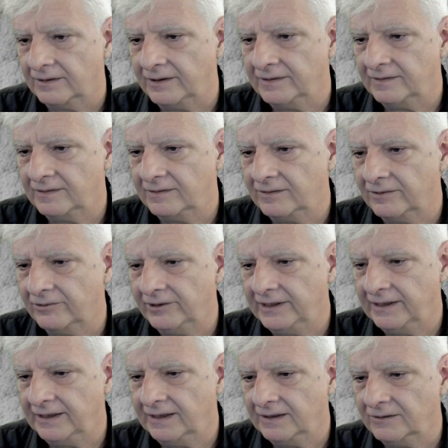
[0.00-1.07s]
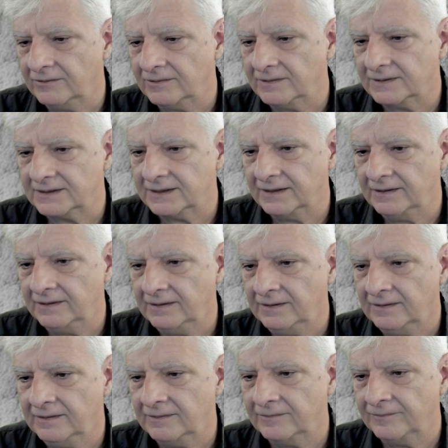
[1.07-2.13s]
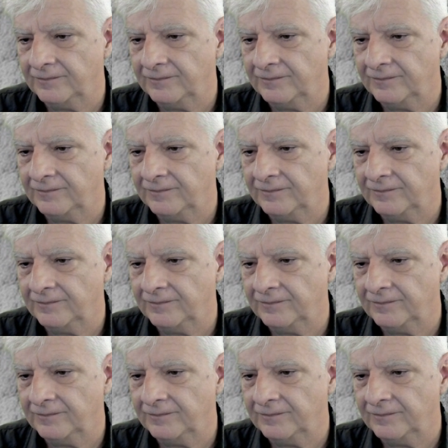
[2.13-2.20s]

ninety degree angles there.